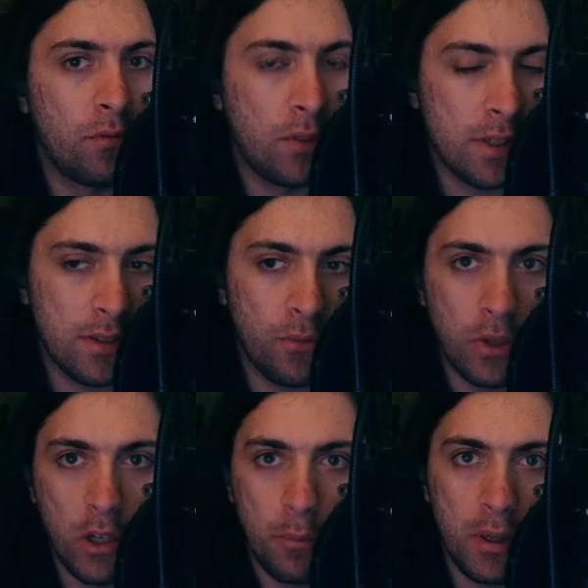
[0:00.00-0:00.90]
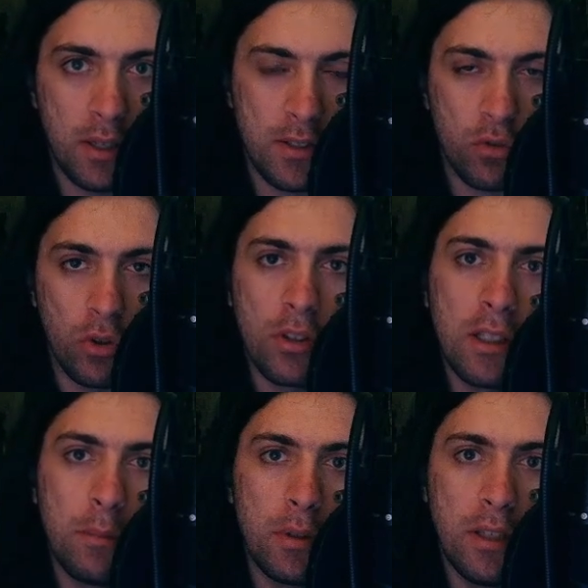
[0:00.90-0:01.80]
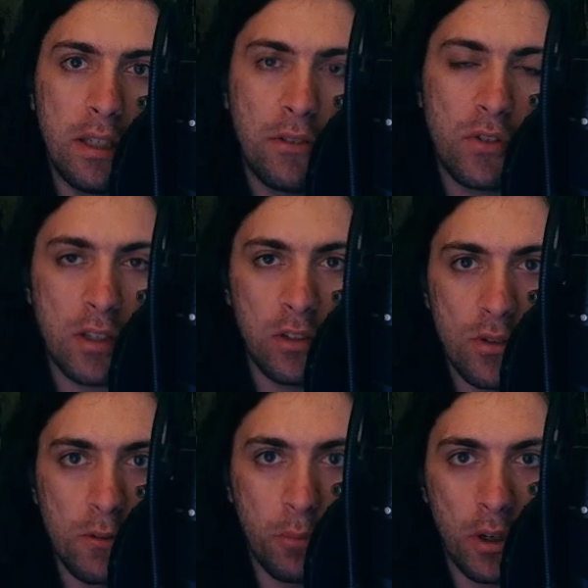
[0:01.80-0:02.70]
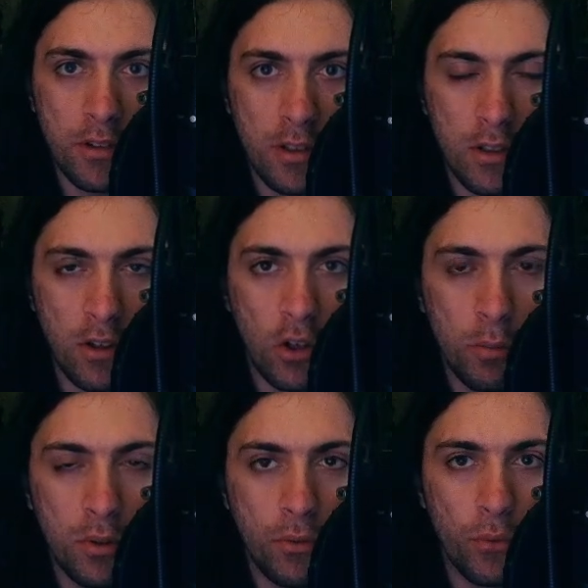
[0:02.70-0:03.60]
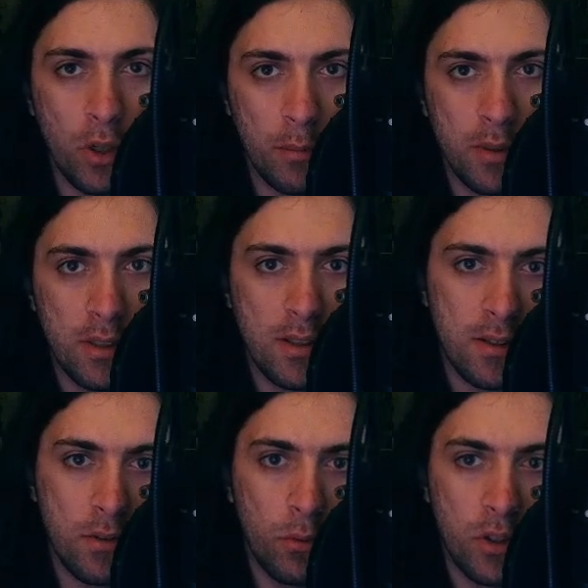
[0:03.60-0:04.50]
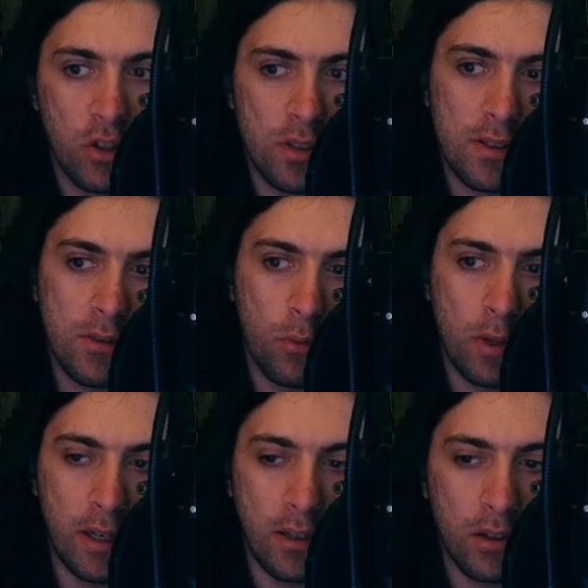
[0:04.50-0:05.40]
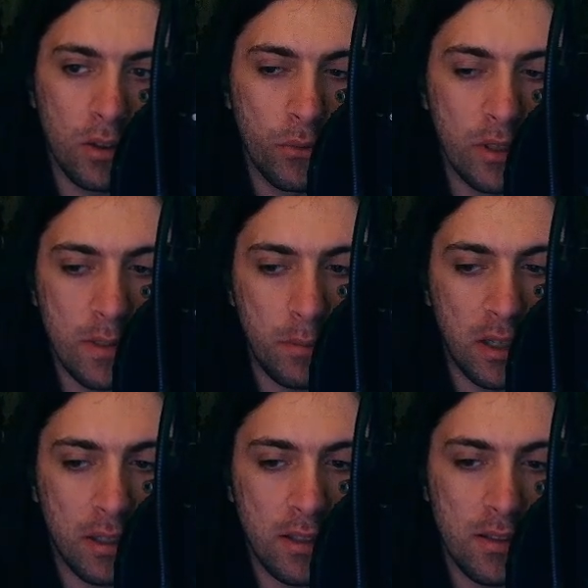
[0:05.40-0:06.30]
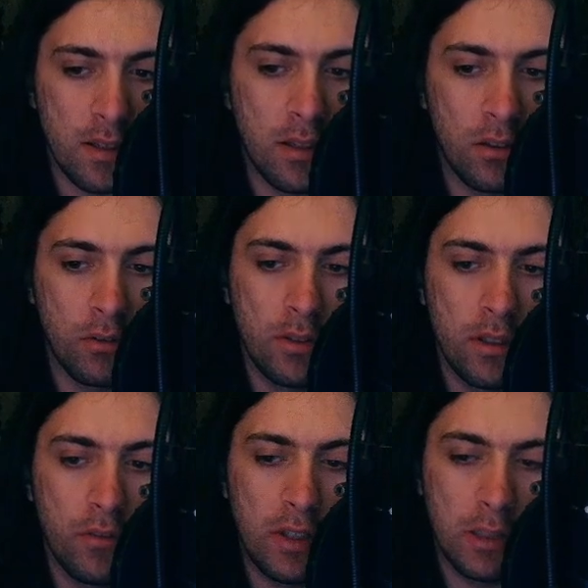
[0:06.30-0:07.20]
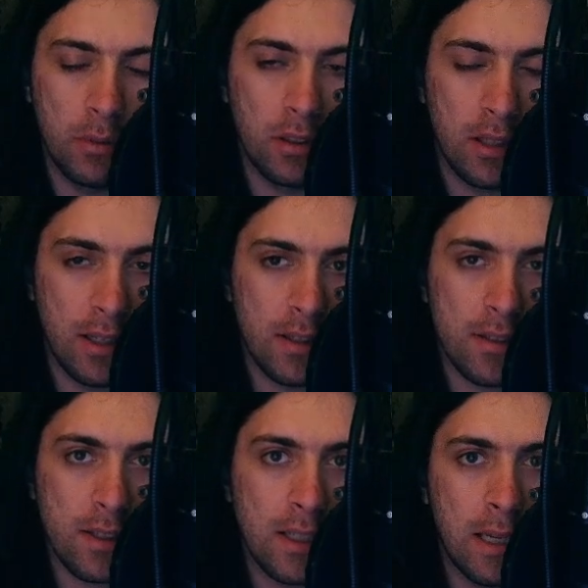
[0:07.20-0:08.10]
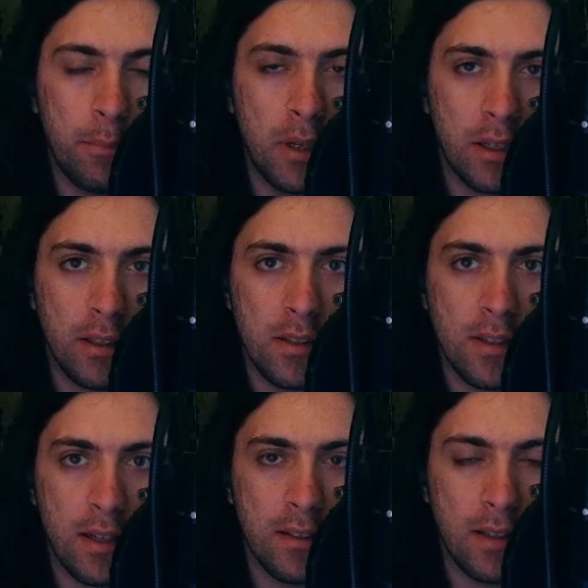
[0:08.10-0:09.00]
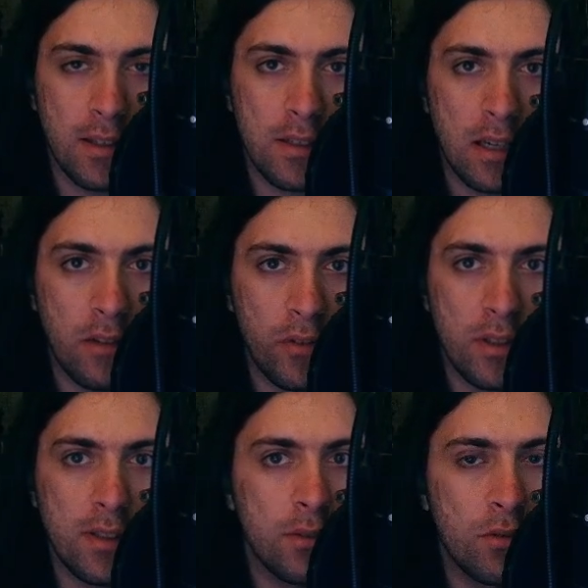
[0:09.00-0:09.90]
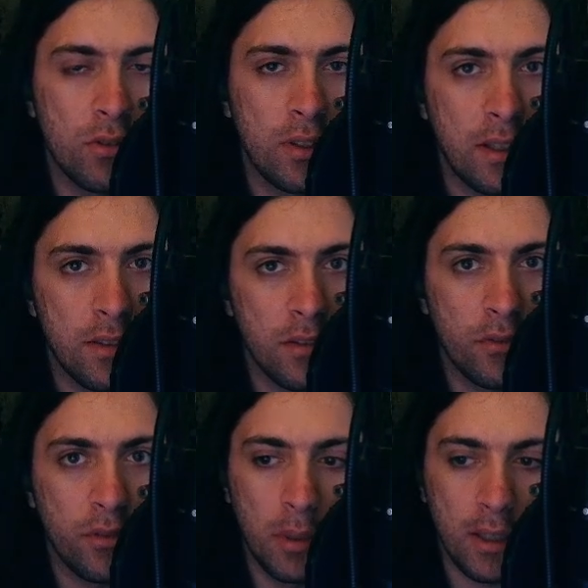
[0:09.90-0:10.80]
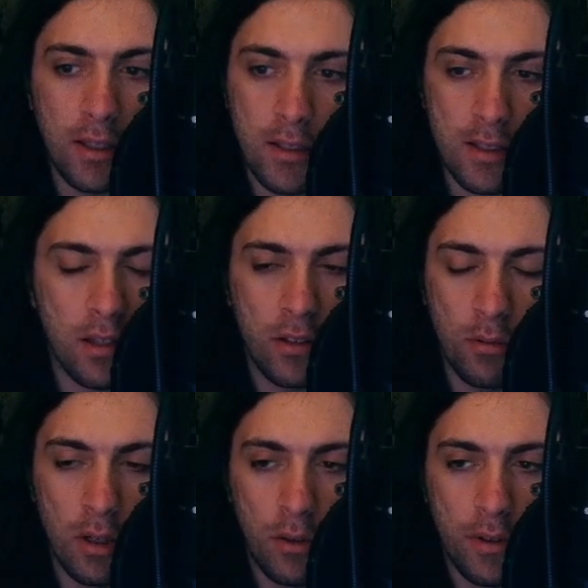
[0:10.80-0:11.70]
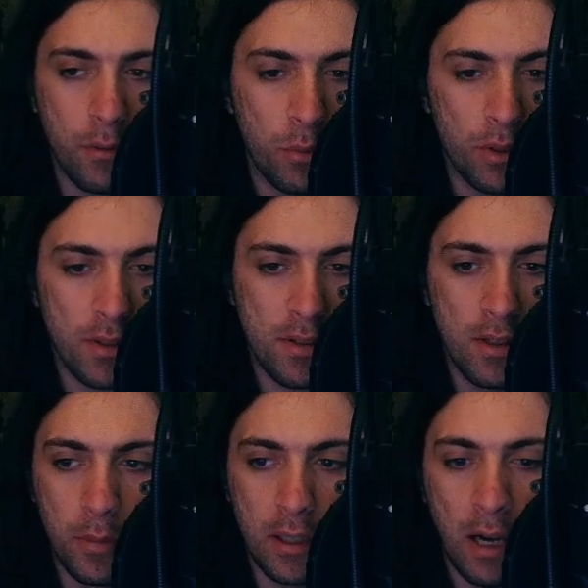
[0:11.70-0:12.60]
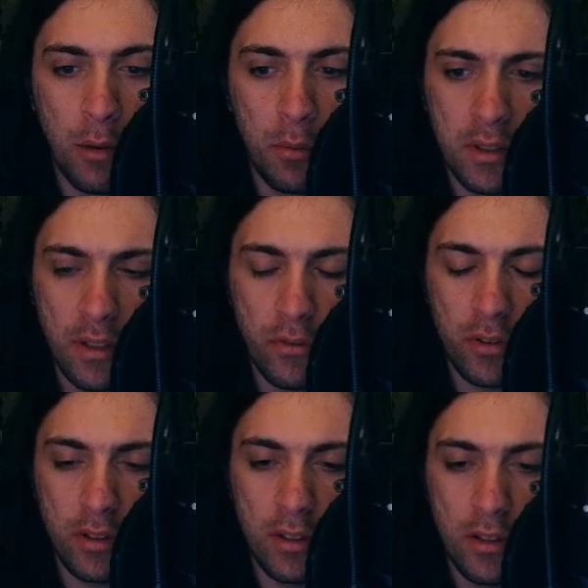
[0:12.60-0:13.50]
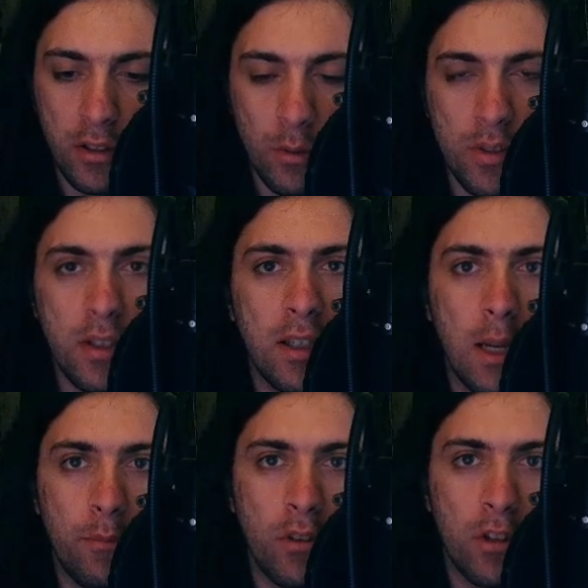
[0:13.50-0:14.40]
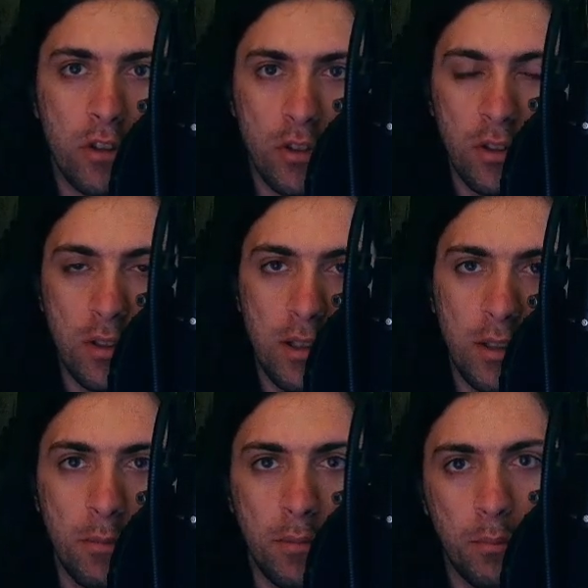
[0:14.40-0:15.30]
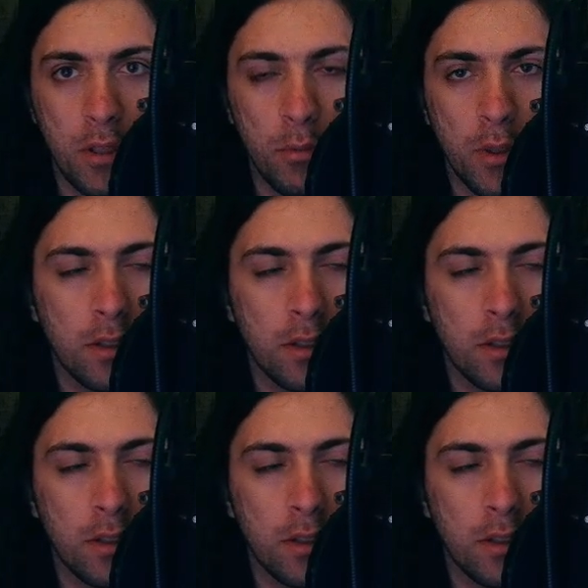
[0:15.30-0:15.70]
This developer strongly believes in supporting open formats, which is why all of these plugins are only available as Clap plugins and as FL Studio native plugins. I don't know how that works, but I will definitely use the Clap version in Bitwig.